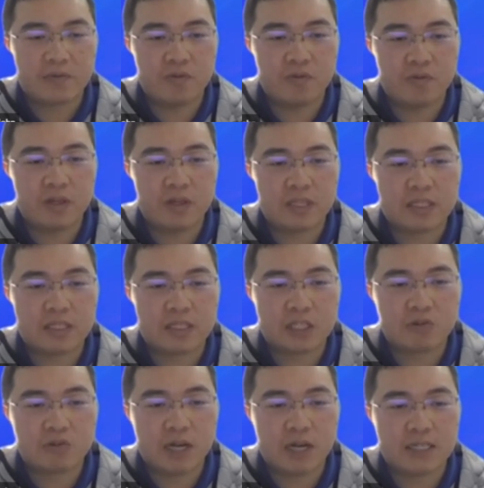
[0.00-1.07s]
before
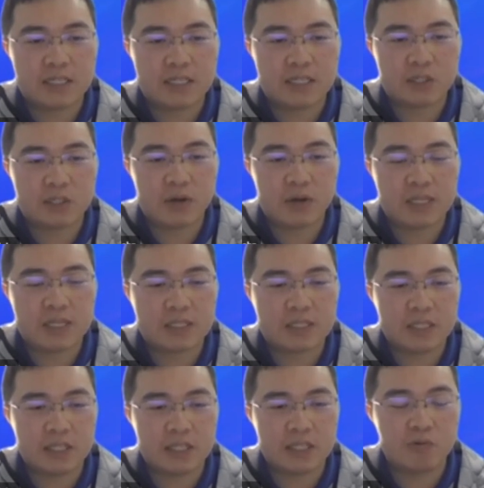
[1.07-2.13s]
the tracker is stone at
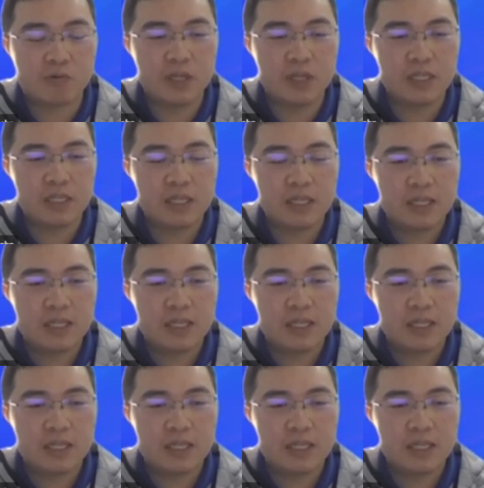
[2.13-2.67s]
30 degree,